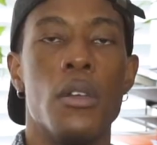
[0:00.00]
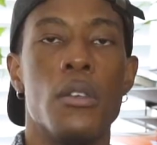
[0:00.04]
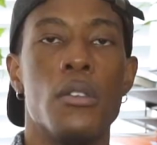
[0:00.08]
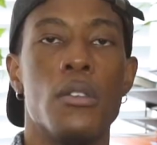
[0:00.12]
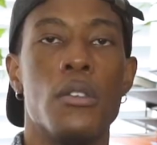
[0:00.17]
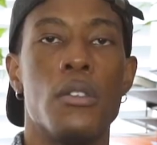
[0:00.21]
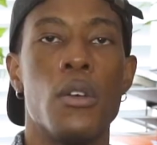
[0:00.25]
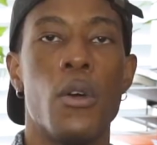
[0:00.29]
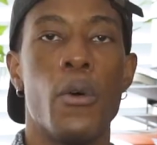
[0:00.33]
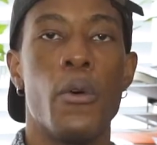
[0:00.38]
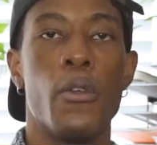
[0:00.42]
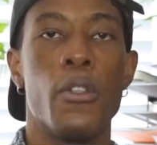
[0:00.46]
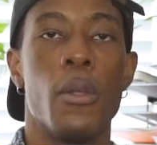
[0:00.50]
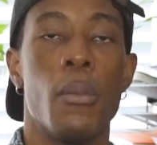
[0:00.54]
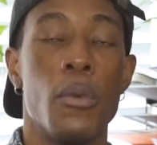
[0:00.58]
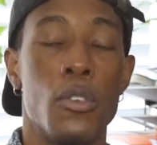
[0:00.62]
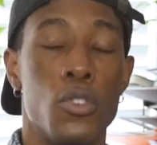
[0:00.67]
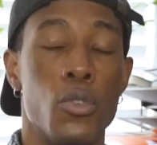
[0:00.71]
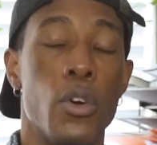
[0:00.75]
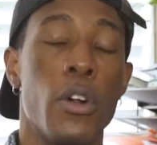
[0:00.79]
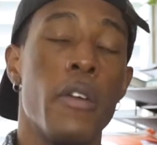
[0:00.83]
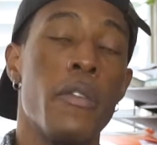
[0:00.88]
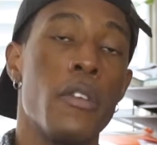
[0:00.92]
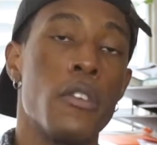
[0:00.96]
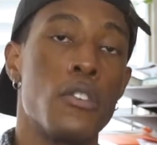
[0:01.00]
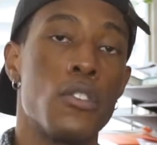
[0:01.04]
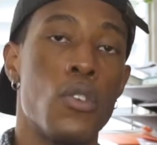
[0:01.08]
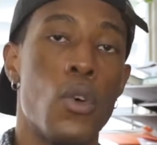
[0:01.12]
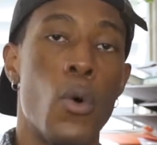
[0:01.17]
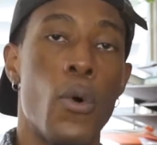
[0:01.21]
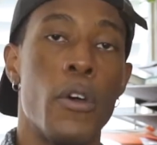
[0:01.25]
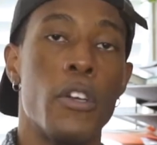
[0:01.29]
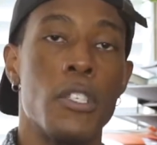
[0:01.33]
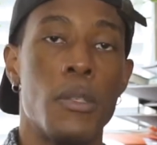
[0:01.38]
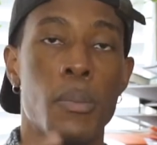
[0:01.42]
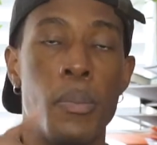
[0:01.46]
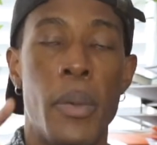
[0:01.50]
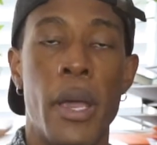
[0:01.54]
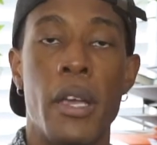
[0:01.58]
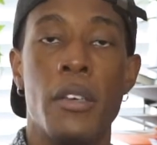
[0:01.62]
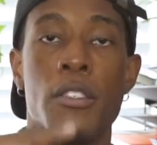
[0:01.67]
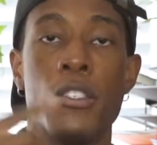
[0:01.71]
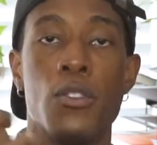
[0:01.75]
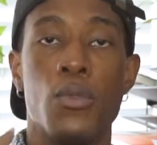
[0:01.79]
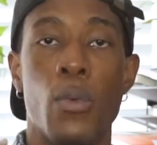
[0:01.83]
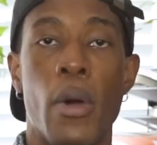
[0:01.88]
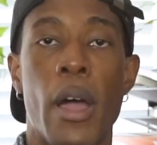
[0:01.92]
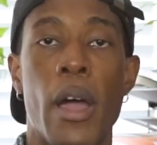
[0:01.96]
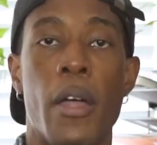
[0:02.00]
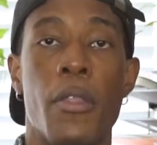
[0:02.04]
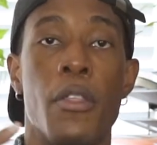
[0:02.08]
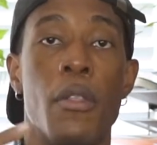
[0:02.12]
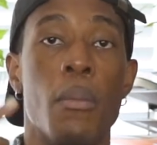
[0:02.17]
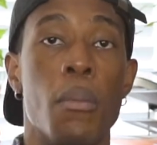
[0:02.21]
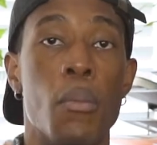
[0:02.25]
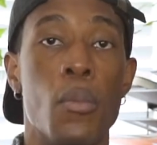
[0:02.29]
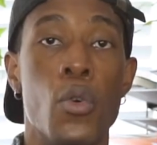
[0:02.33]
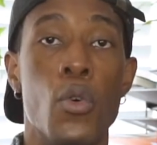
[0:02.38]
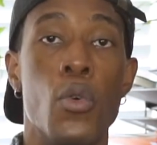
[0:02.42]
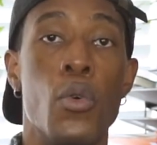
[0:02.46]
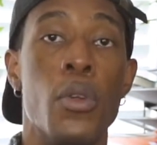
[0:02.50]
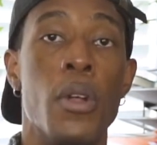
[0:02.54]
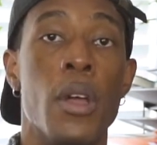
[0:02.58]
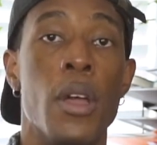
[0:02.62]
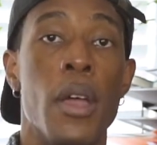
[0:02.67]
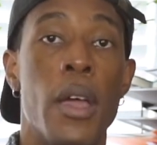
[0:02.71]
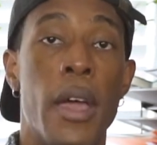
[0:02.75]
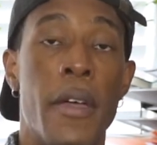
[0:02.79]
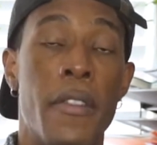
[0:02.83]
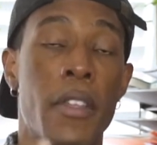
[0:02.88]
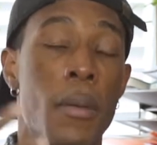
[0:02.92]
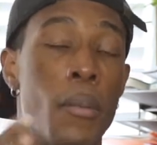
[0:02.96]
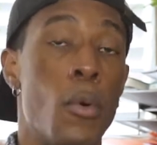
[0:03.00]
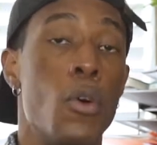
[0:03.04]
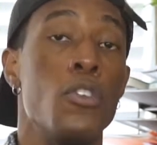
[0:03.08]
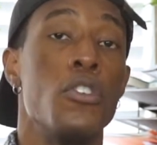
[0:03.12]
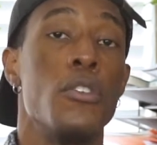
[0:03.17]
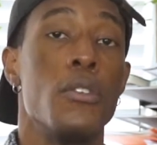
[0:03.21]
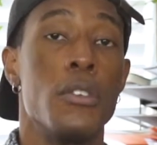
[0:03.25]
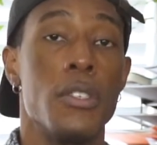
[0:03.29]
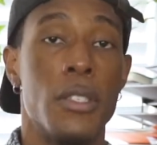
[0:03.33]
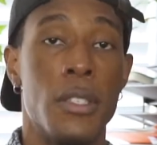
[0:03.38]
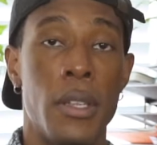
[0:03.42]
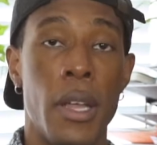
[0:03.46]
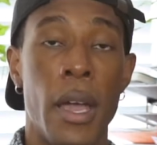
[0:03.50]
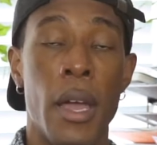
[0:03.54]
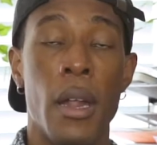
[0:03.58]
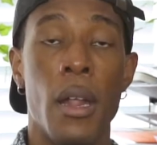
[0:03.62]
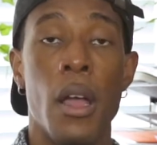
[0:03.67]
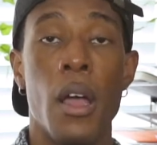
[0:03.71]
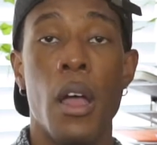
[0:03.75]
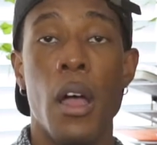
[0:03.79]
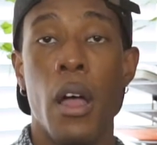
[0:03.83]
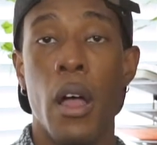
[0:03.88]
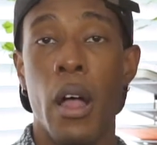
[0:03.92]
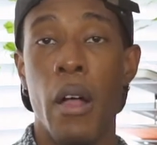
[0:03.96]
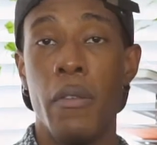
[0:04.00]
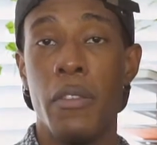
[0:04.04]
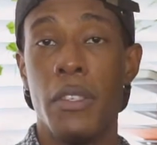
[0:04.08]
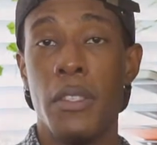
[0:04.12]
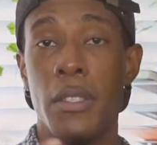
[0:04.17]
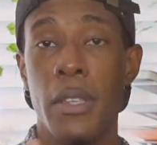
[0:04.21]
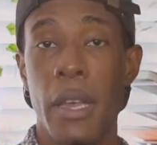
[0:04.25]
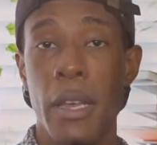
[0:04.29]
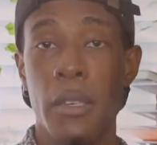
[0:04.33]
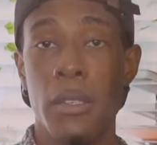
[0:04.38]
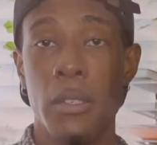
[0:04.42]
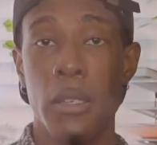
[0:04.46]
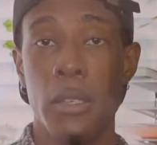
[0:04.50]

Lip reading: So the majority of the score is based around the mood and the emotional state of Stacy